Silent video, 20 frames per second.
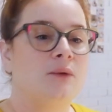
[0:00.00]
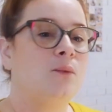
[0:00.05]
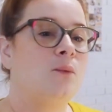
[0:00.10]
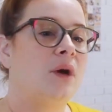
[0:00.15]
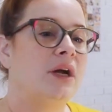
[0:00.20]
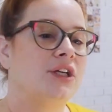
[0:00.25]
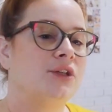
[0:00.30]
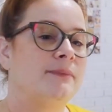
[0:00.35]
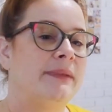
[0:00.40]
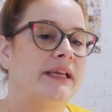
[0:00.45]
if you
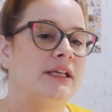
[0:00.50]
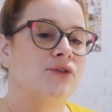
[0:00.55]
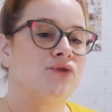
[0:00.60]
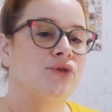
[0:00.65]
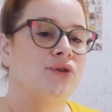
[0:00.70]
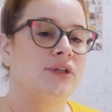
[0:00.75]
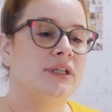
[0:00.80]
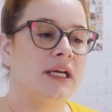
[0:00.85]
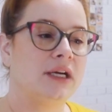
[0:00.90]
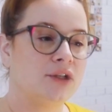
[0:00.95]
didn't watch my
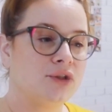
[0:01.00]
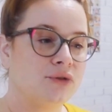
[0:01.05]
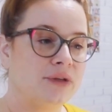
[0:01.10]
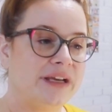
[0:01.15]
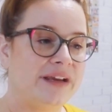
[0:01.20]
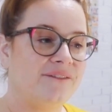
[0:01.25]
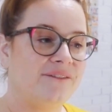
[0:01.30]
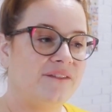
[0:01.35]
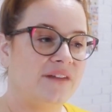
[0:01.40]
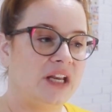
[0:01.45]

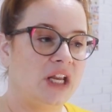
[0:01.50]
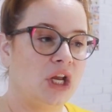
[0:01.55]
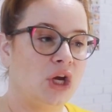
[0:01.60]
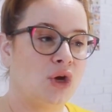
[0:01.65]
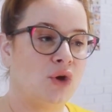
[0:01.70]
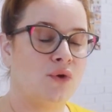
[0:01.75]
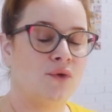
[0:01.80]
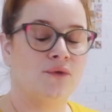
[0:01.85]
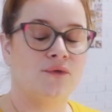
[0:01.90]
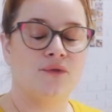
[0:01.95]
introductory
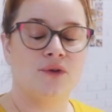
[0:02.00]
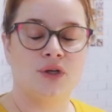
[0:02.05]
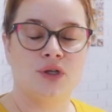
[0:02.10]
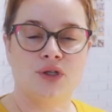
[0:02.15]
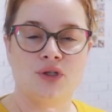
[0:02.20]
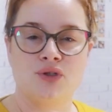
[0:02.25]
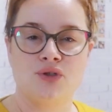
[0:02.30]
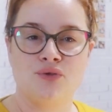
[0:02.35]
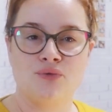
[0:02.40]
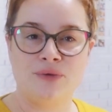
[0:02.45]
video
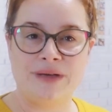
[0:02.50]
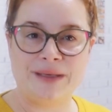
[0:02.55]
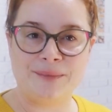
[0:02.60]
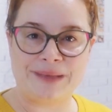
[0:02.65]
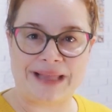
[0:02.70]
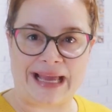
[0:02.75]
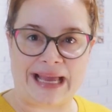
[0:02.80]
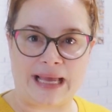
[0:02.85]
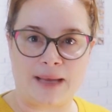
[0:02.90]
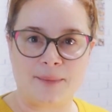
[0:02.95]
for
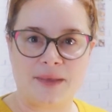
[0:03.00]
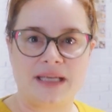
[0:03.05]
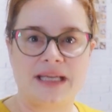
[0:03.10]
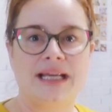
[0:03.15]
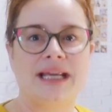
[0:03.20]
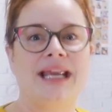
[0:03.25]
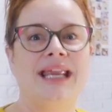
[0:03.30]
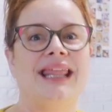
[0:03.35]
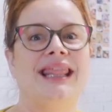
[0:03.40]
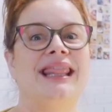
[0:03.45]

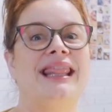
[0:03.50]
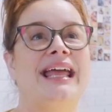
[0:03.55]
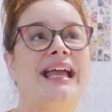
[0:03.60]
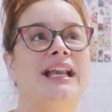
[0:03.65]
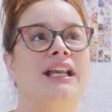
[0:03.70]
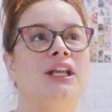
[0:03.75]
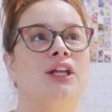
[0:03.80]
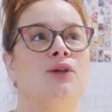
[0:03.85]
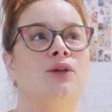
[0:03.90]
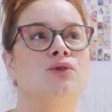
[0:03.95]
Dreamlab,
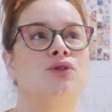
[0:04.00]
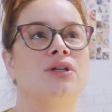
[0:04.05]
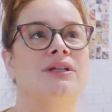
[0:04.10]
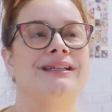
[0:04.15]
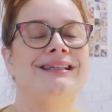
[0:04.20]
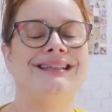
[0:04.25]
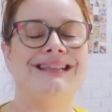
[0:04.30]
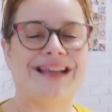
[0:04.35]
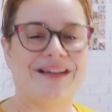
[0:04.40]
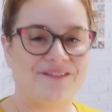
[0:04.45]
then you
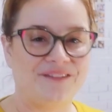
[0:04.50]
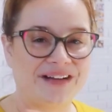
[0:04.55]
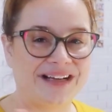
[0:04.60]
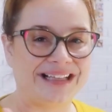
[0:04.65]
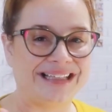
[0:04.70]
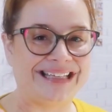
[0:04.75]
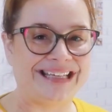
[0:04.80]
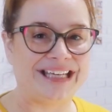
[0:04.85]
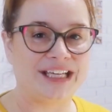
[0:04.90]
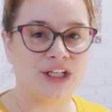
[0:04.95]
should
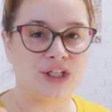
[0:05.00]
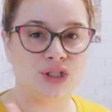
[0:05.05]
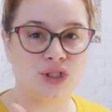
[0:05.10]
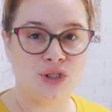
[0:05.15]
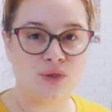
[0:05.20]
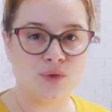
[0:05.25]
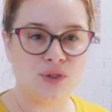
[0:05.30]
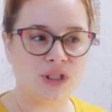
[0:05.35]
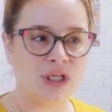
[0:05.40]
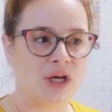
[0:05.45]
definitely
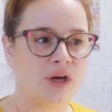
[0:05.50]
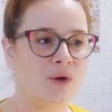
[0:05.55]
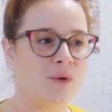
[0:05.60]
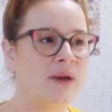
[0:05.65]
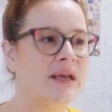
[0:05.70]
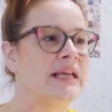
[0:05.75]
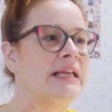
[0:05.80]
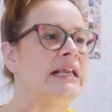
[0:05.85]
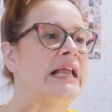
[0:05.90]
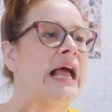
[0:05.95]
do
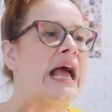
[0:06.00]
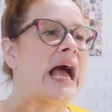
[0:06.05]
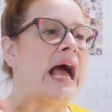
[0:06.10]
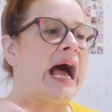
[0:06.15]
so.